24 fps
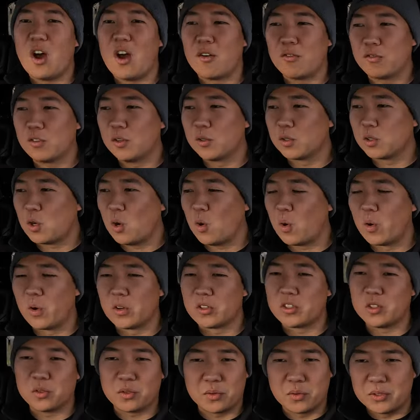off-road
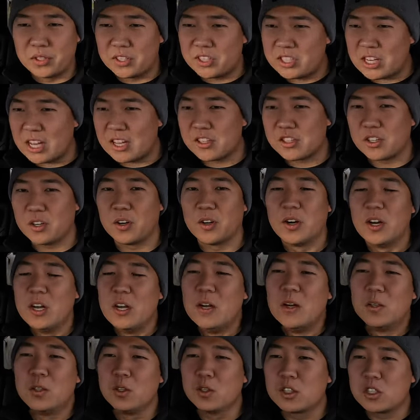course or through the desert,
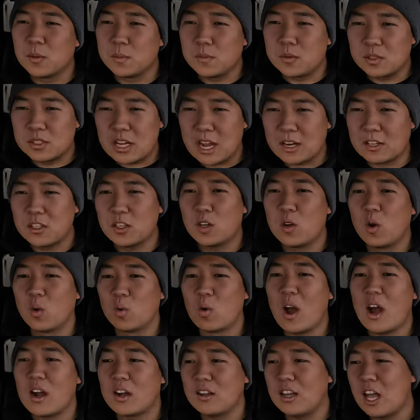do some technical
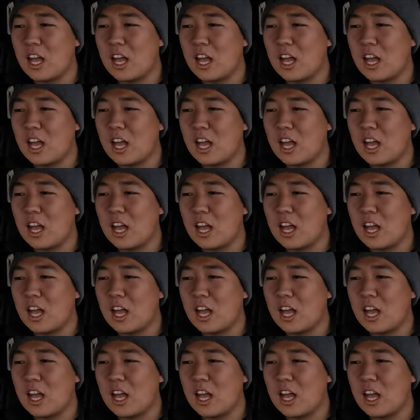rock